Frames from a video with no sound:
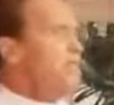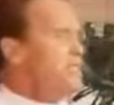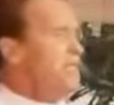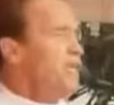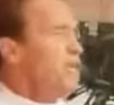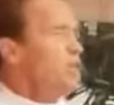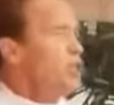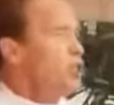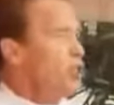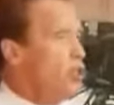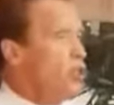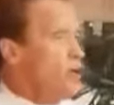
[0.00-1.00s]
sit-ups do you
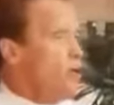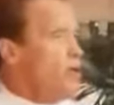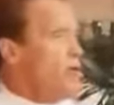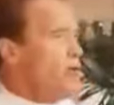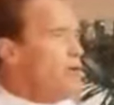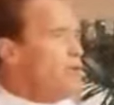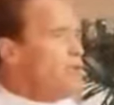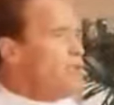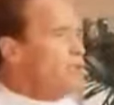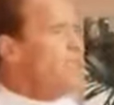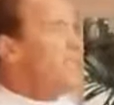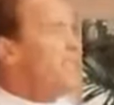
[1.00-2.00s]
do? He
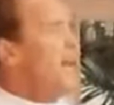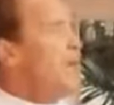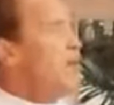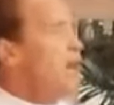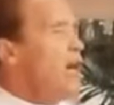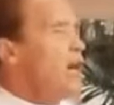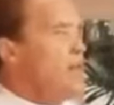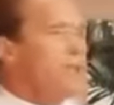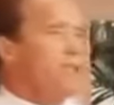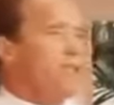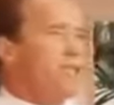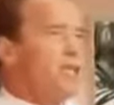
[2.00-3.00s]
said, I don't count my
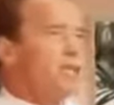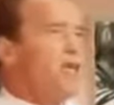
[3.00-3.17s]
sit-ups.